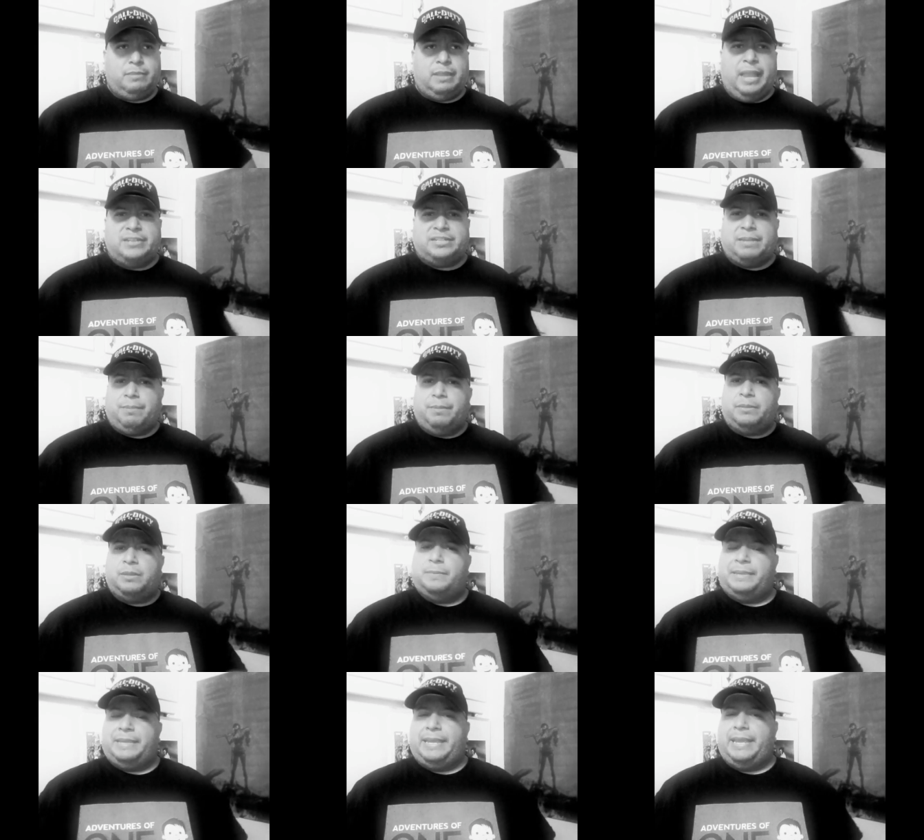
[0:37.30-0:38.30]
actually, I bumped
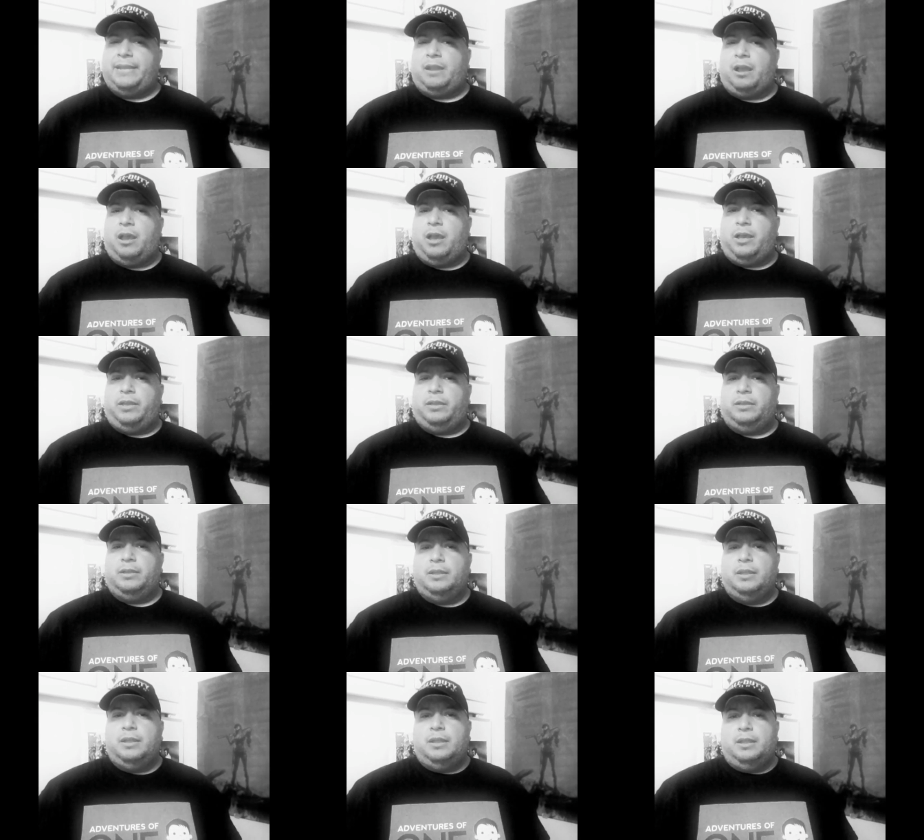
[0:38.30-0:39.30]
into him again on
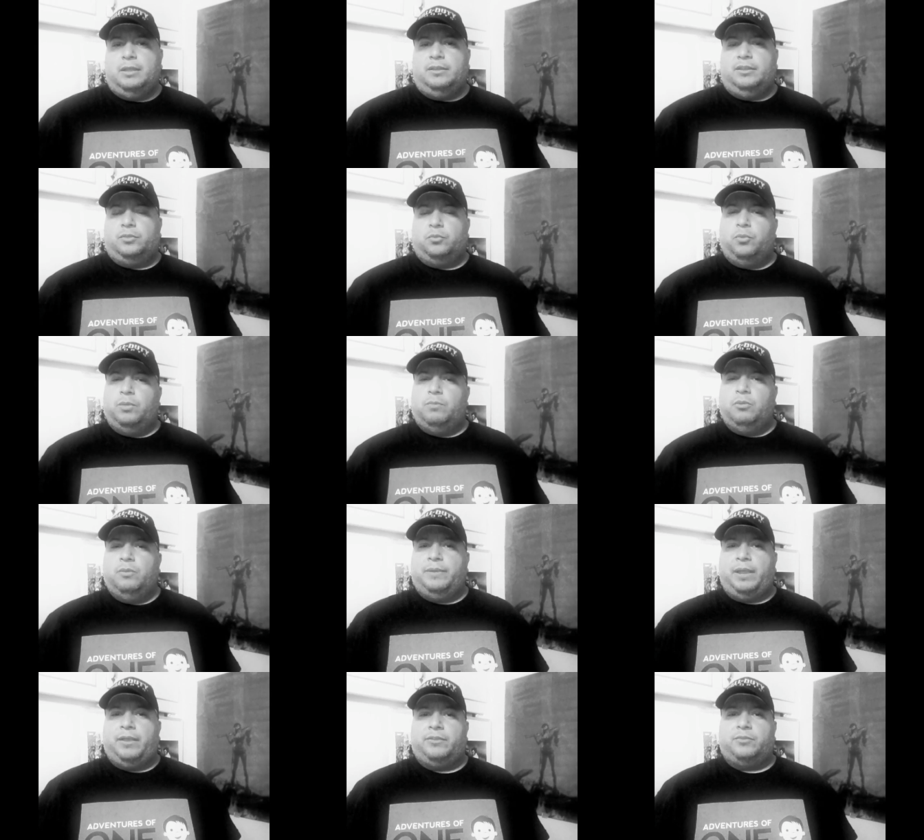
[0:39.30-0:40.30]
this one
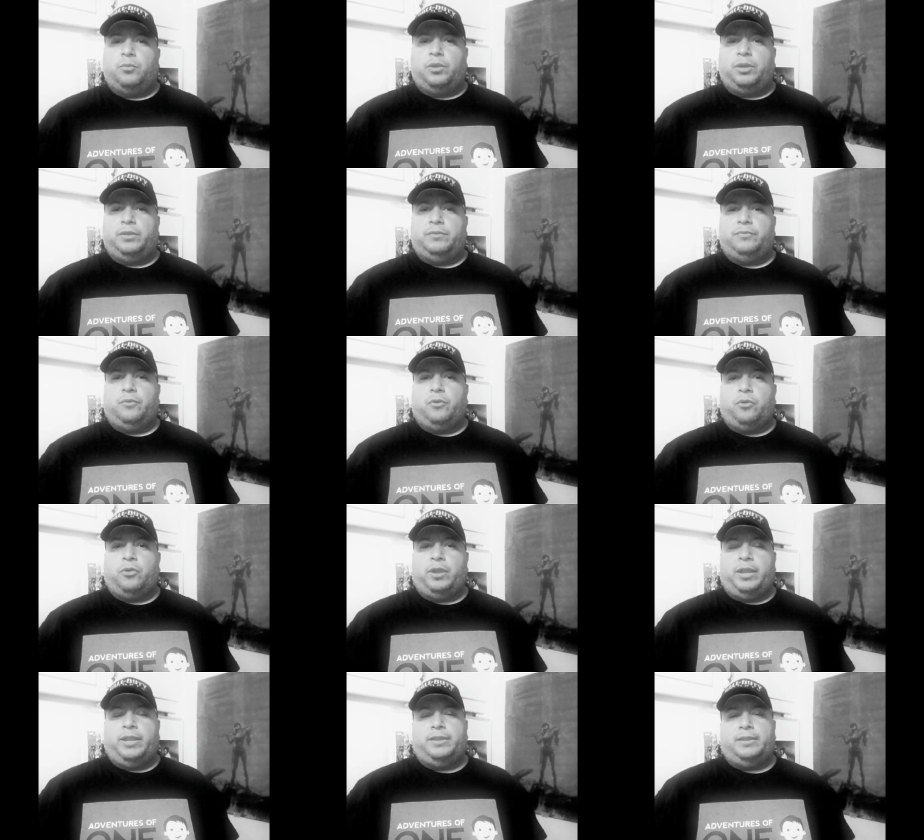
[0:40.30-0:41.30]
movie I was working for
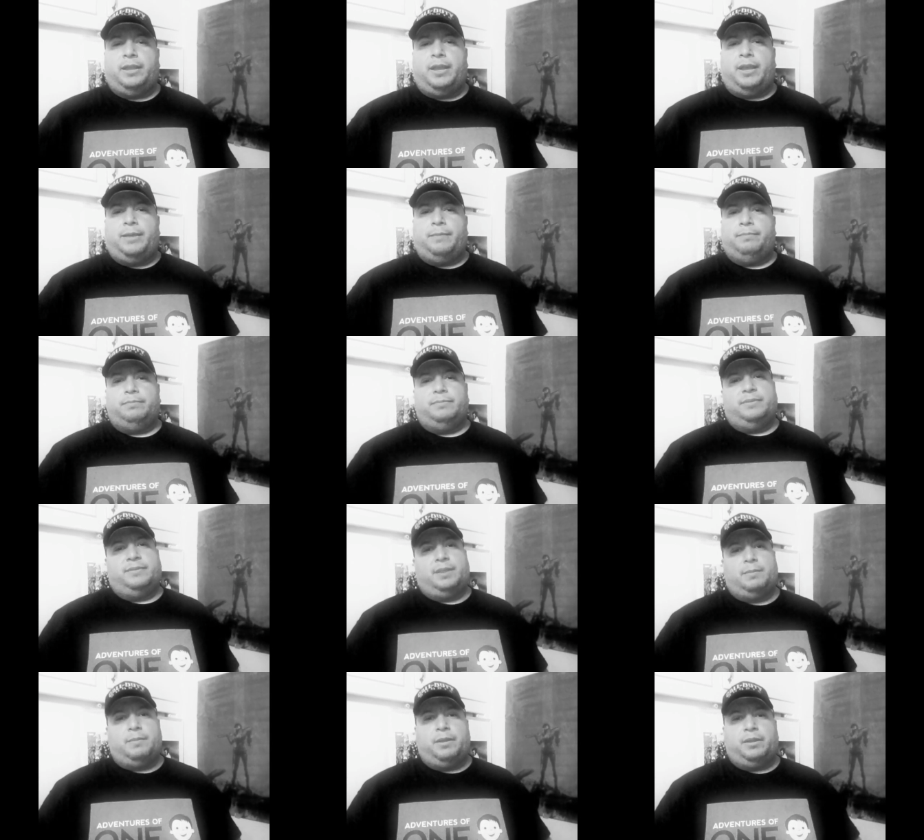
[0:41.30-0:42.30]
in uh,
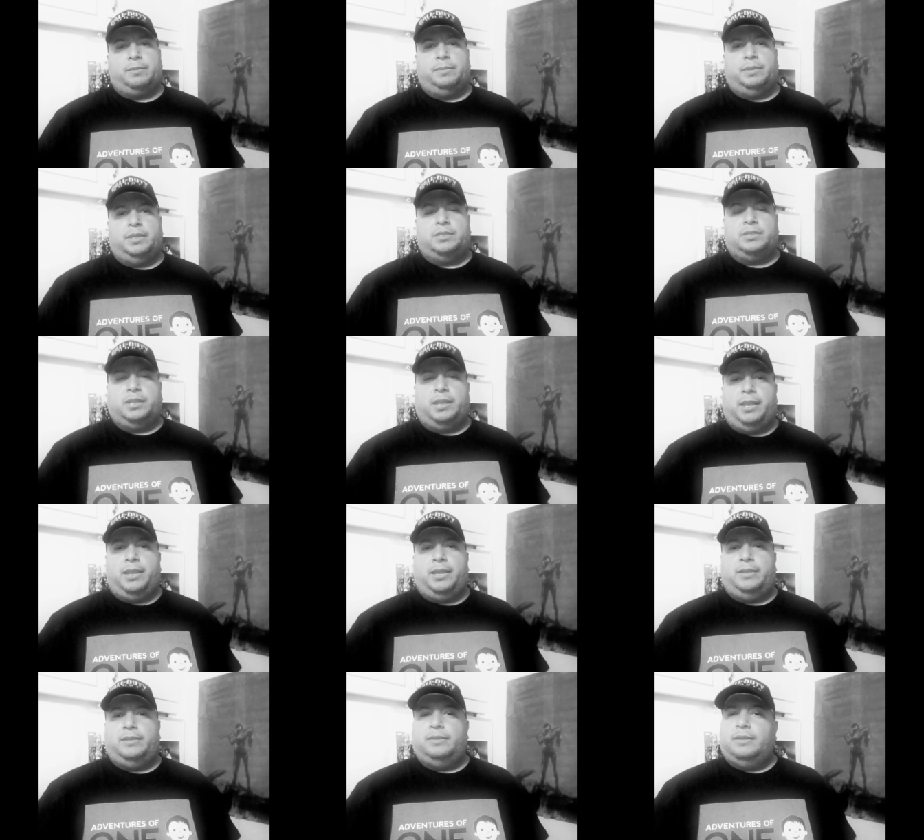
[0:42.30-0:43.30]
Santa Monica Beach,
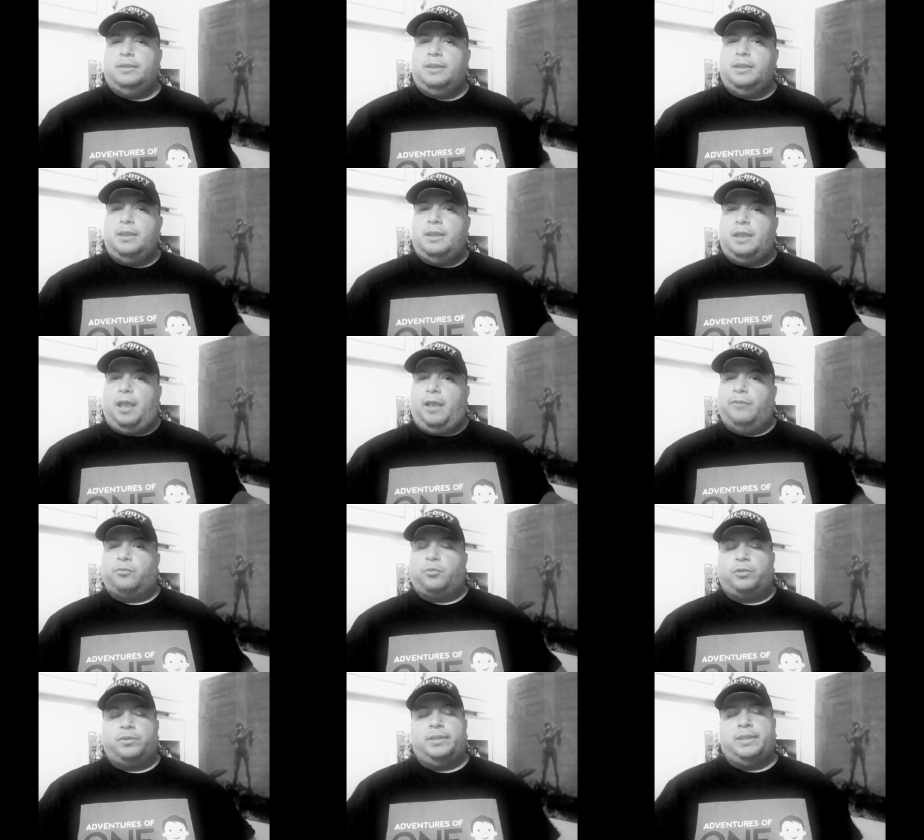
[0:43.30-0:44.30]
and I was
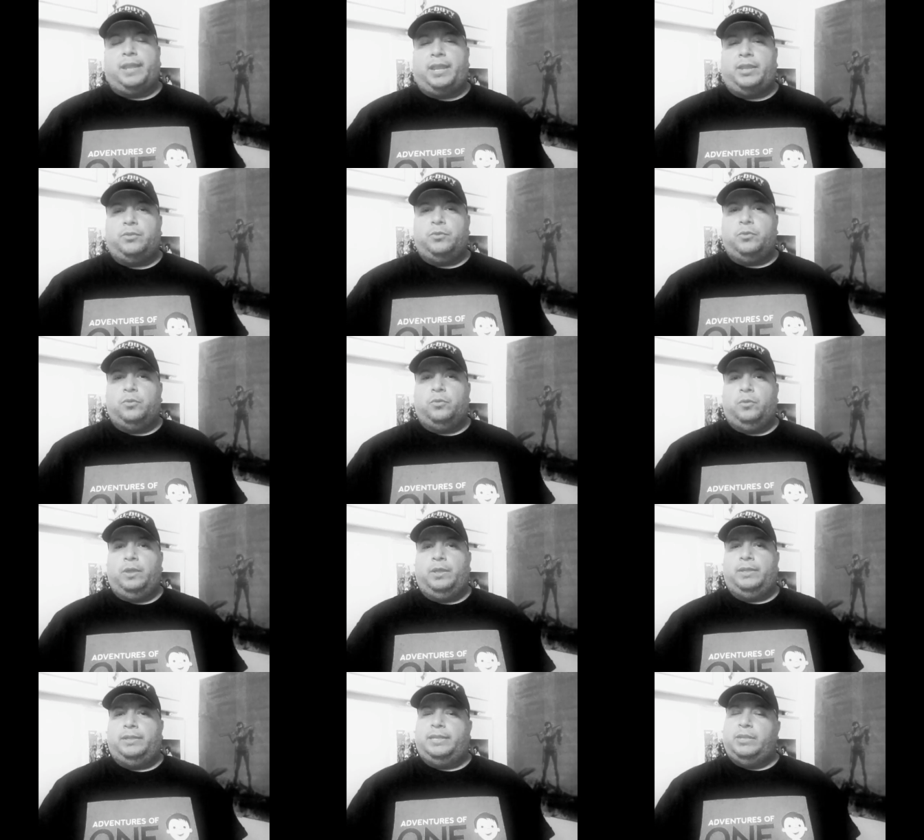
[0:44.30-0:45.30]
working the night crew,
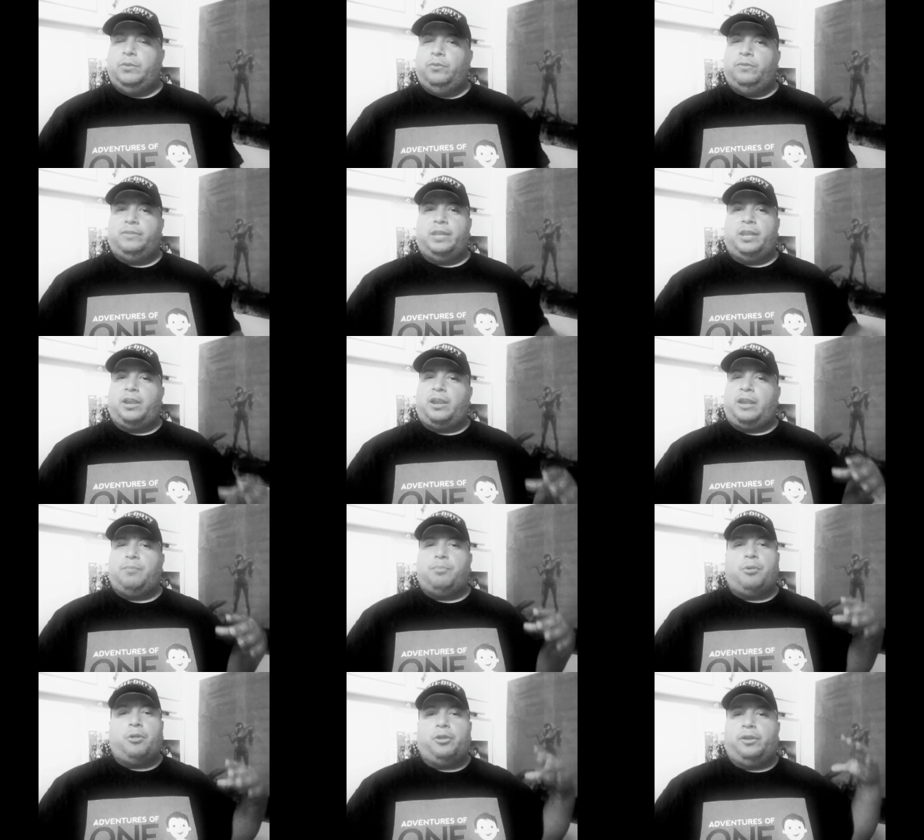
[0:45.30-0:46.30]
and he was there at a
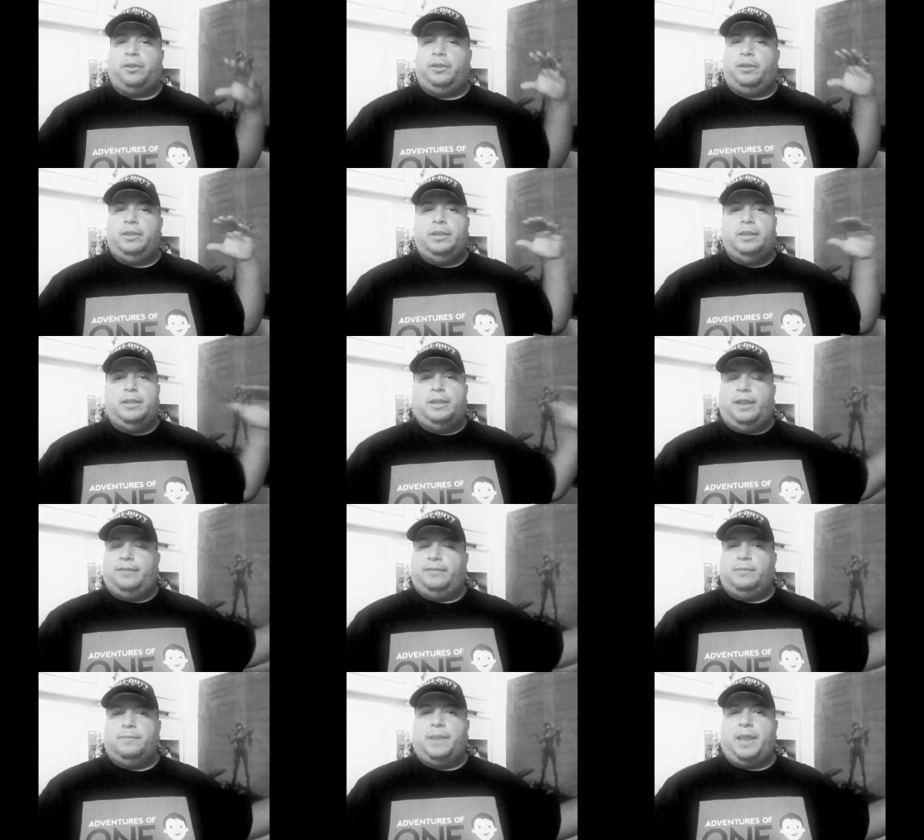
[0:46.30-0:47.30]
party
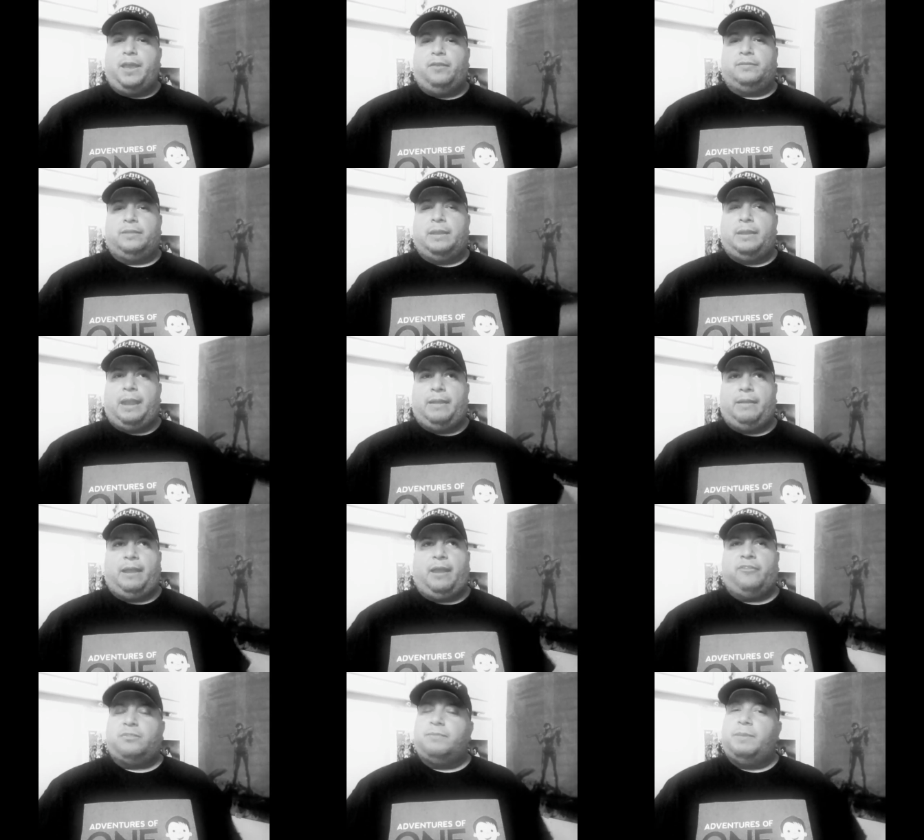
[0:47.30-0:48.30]
somehow. some house, and then
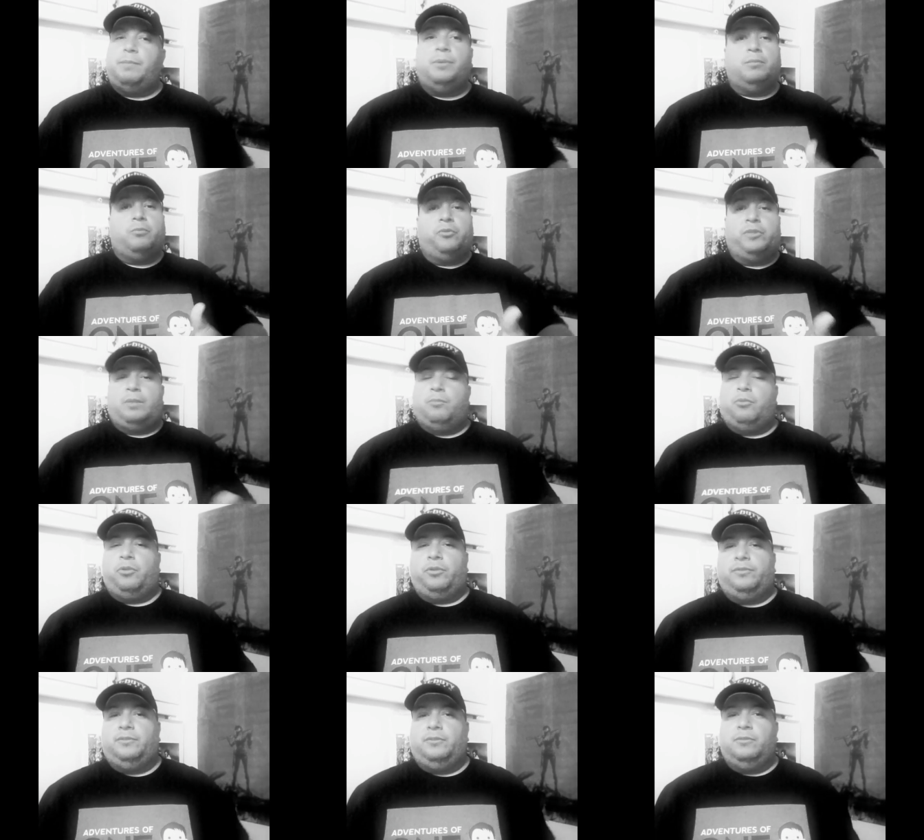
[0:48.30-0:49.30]
I also met Bill Murray that
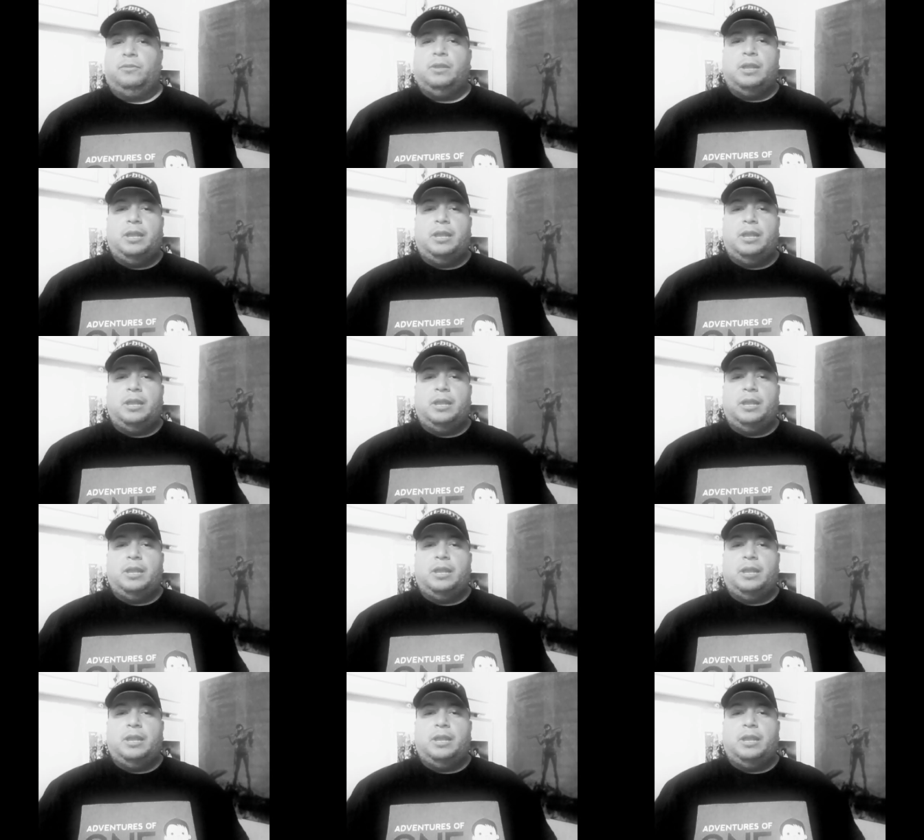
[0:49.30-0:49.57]
morning too.